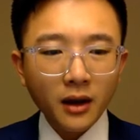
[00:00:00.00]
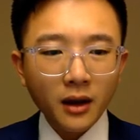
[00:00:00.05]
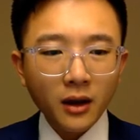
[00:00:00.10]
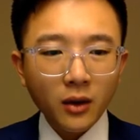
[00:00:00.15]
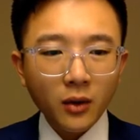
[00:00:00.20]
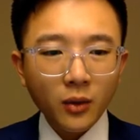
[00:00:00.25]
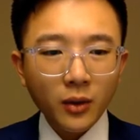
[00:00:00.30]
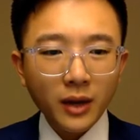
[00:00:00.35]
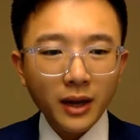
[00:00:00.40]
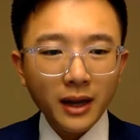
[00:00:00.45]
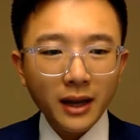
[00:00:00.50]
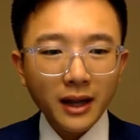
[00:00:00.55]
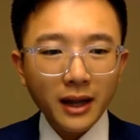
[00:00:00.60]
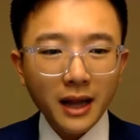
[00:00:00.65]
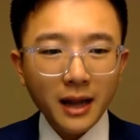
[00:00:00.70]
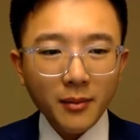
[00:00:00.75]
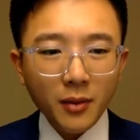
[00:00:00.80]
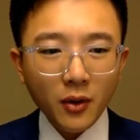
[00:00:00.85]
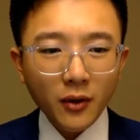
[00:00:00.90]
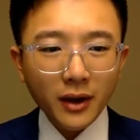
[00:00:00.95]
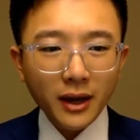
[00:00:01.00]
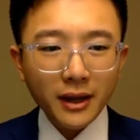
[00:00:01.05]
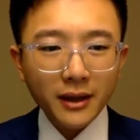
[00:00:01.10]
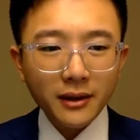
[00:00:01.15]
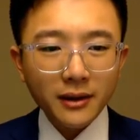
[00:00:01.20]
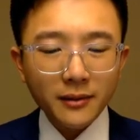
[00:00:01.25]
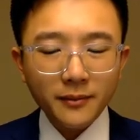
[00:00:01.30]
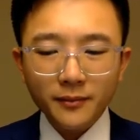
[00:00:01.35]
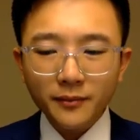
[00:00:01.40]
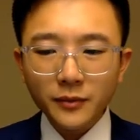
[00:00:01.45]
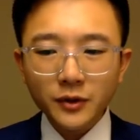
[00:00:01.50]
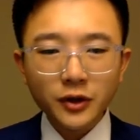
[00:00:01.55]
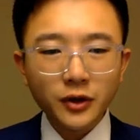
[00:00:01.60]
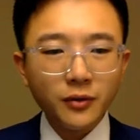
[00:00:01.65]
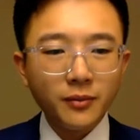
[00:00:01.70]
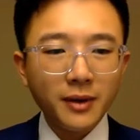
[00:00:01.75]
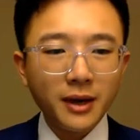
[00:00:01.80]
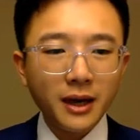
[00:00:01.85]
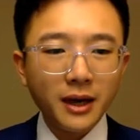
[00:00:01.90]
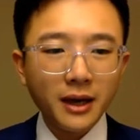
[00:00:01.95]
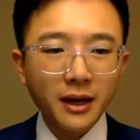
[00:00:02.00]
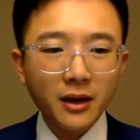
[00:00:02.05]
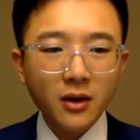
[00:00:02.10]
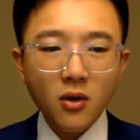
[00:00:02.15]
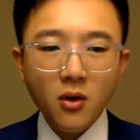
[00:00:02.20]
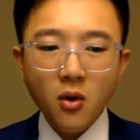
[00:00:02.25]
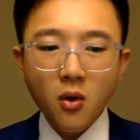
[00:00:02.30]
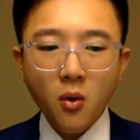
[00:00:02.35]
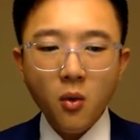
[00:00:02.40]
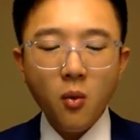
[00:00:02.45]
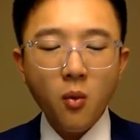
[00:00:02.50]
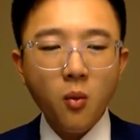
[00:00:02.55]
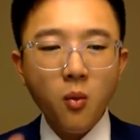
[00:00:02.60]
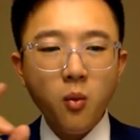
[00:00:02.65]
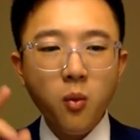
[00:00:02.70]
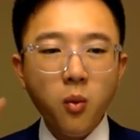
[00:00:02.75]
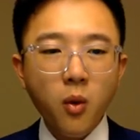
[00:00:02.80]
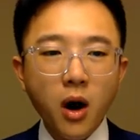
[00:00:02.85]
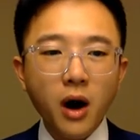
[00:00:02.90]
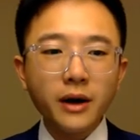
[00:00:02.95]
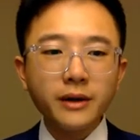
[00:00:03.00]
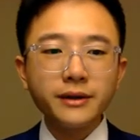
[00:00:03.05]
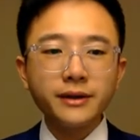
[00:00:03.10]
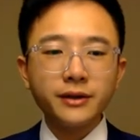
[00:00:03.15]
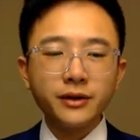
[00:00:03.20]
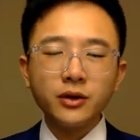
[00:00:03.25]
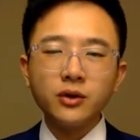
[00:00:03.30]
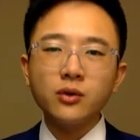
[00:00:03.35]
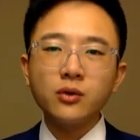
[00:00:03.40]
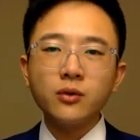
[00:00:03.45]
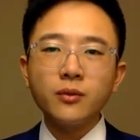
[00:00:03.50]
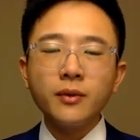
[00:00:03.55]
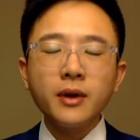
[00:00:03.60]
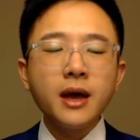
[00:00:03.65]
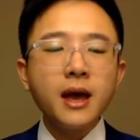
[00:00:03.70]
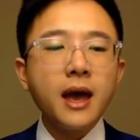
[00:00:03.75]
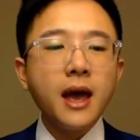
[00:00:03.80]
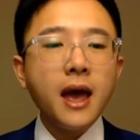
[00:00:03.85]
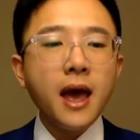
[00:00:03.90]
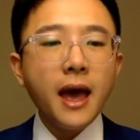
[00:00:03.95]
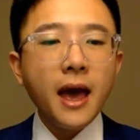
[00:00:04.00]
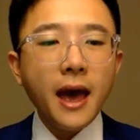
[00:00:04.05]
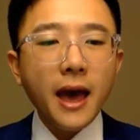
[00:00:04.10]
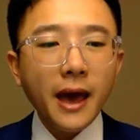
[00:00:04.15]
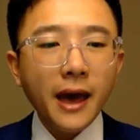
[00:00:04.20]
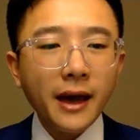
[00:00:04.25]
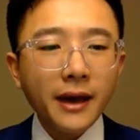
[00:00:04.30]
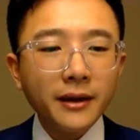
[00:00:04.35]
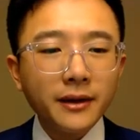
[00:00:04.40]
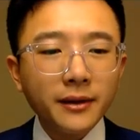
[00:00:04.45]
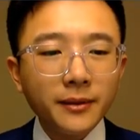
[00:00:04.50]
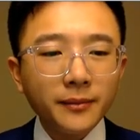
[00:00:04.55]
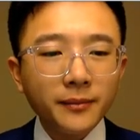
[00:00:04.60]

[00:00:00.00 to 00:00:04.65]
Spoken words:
we label it to be 1, 2, and